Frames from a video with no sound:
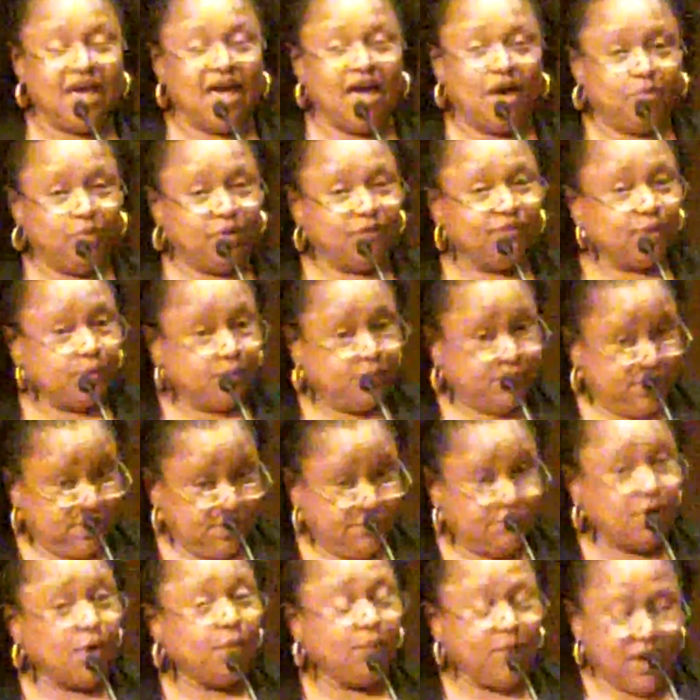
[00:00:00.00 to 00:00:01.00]
however we
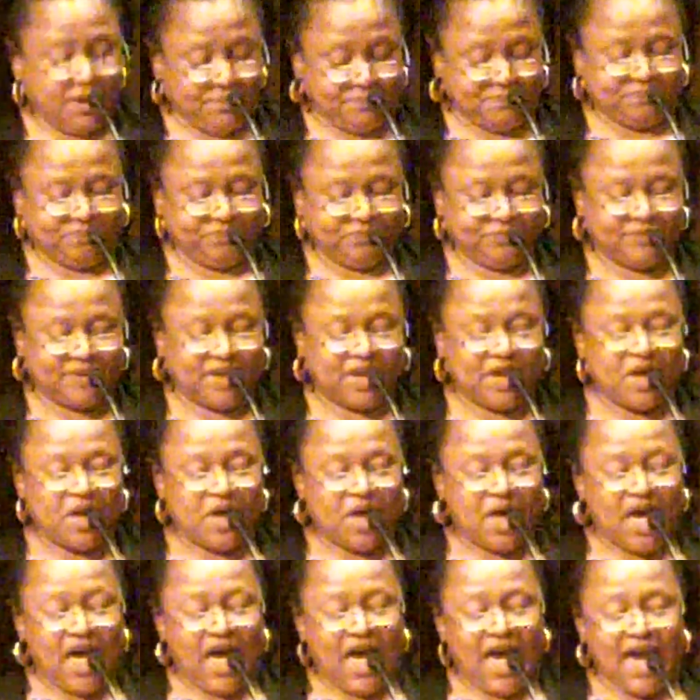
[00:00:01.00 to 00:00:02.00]
grow up.
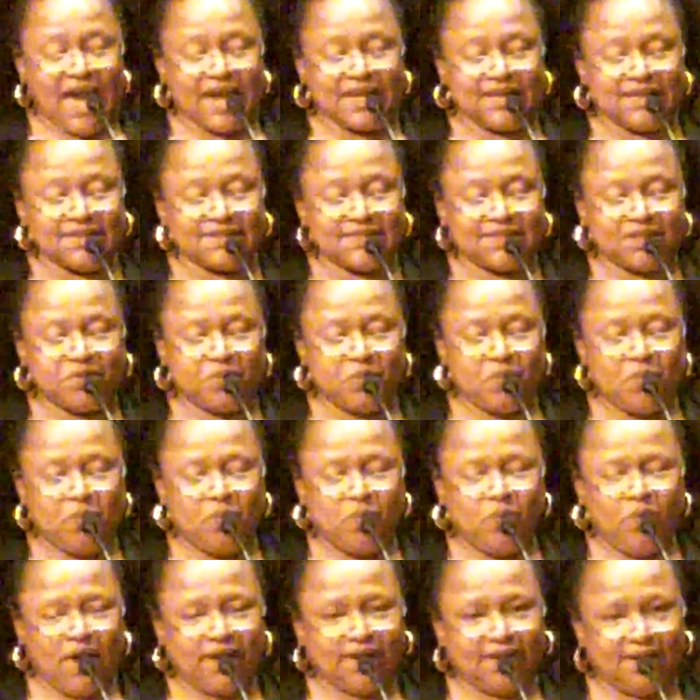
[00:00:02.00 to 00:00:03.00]
And he said
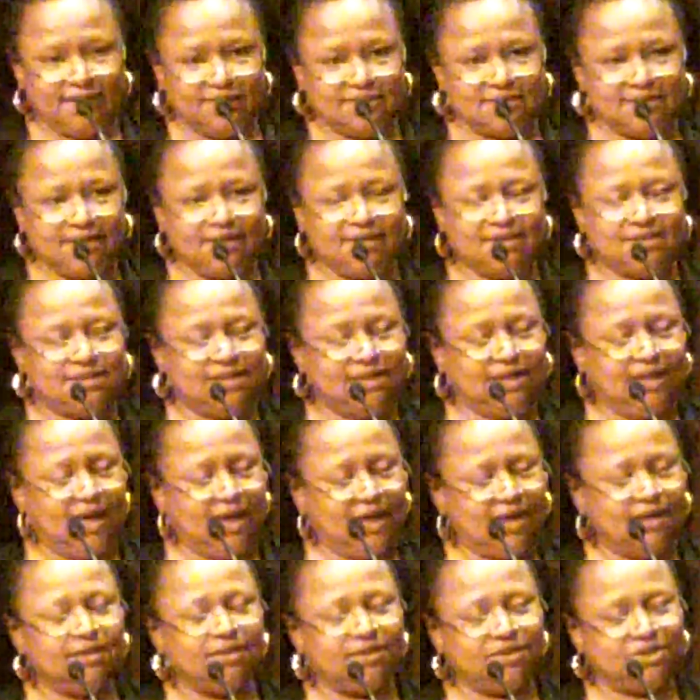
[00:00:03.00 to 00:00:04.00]
what he did is he
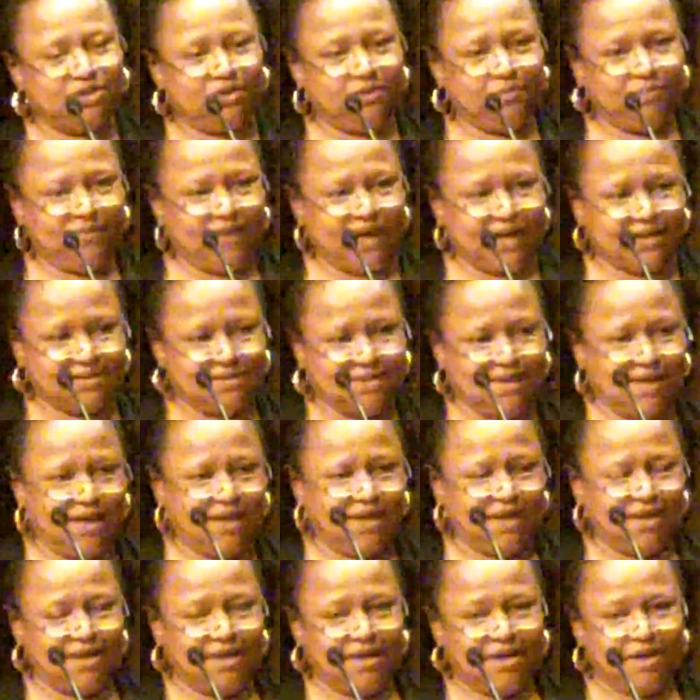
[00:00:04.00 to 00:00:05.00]
ate the soup that
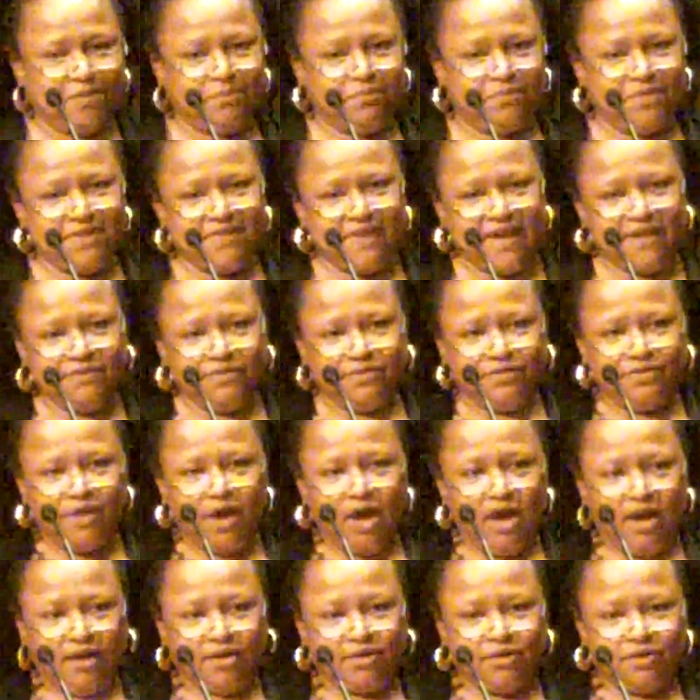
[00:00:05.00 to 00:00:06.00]
day, but that
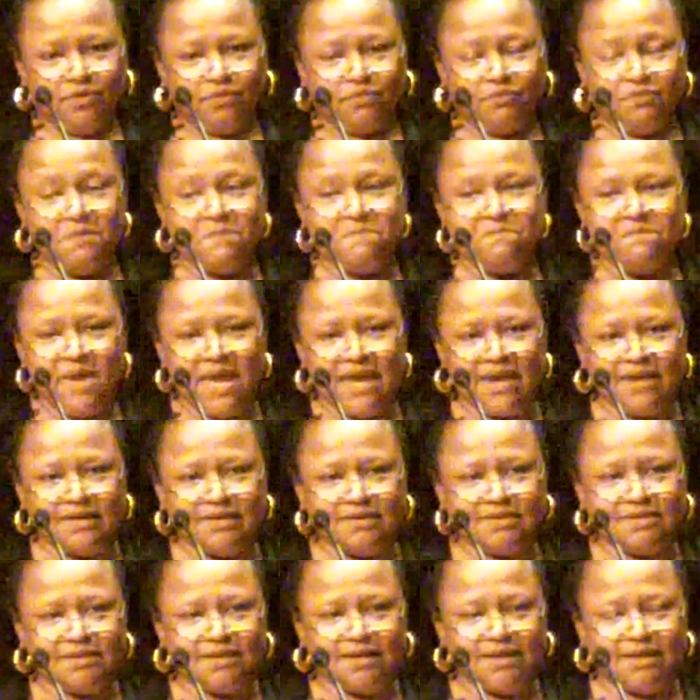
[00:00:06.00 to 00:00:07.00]
thought
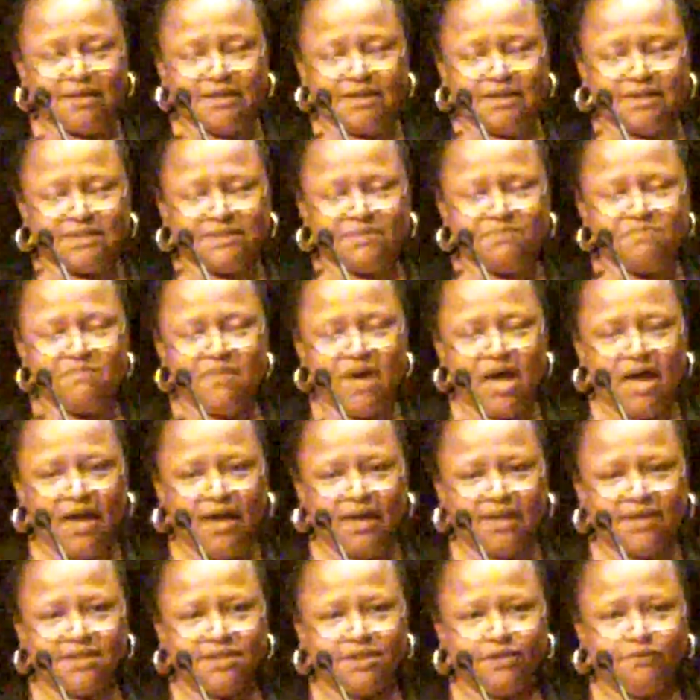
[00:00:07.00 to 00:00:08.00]
remained in his
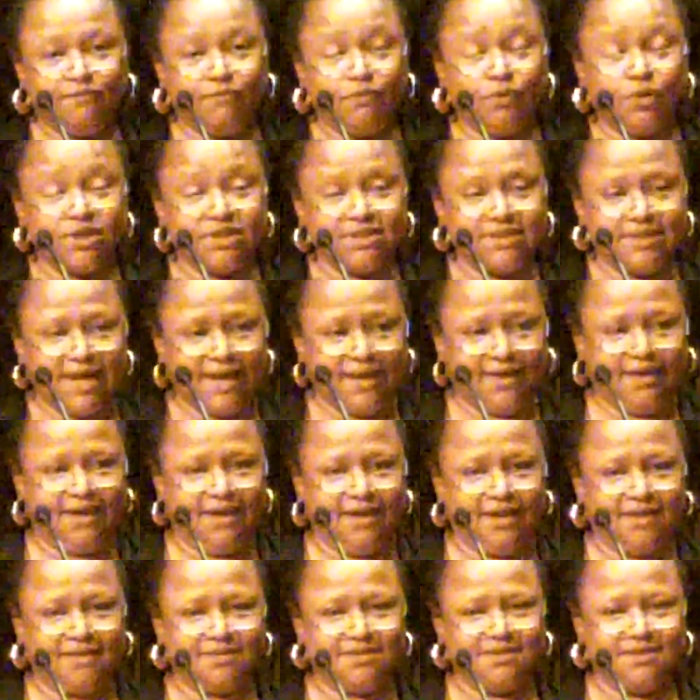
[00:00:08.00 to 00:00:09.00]
mind for
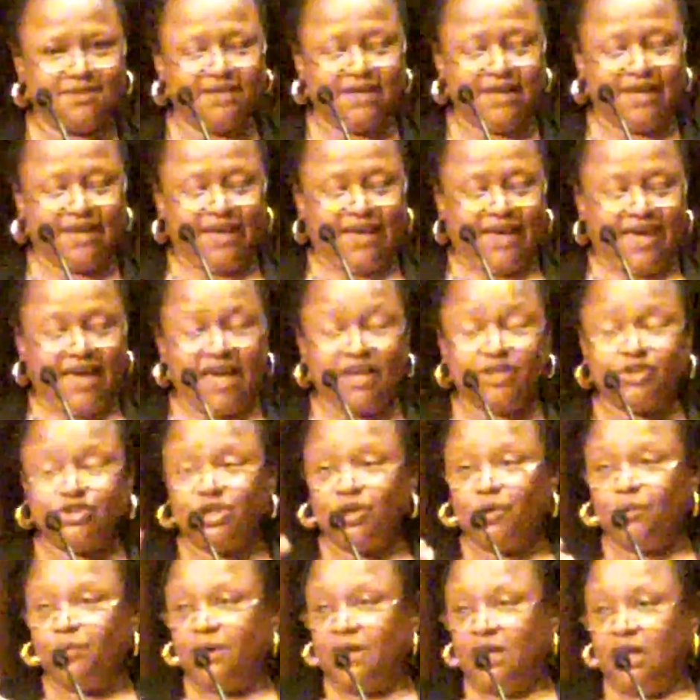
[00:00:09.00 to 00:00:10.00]
decades. And
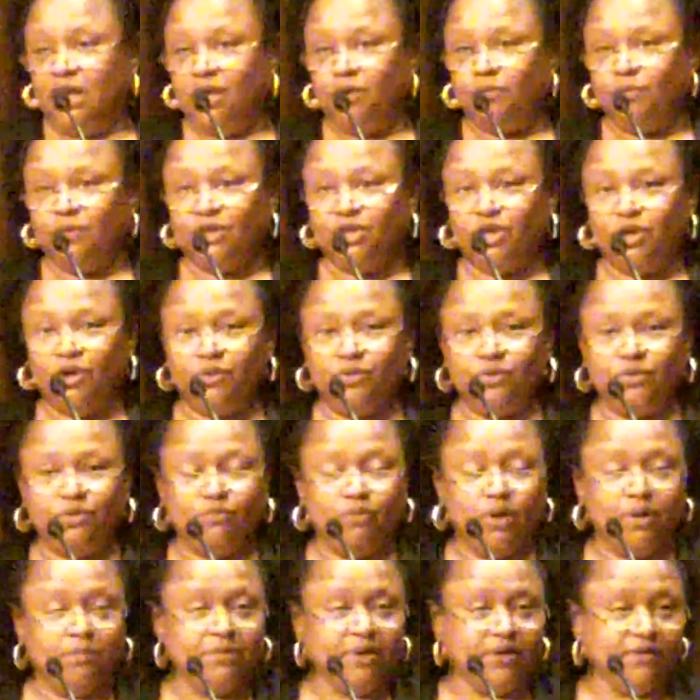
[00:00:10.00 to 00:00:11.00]
so he would go
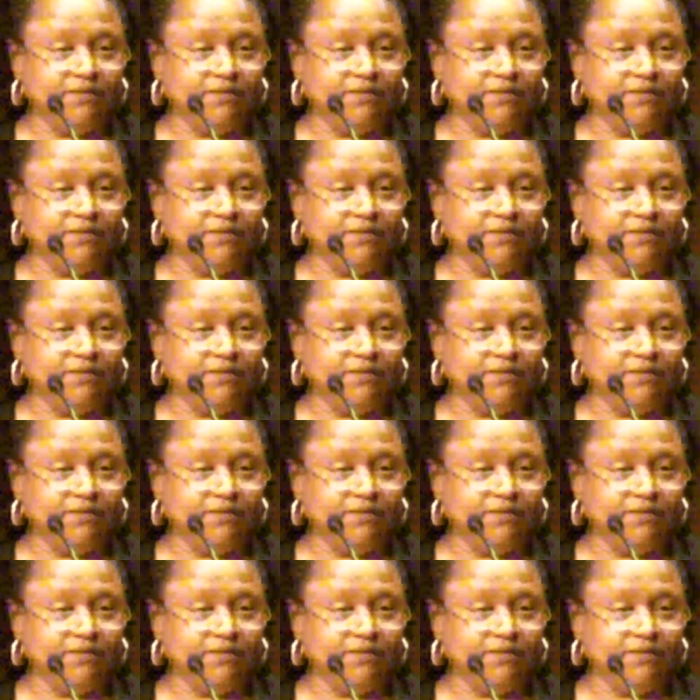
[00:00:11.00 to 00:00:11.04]
to a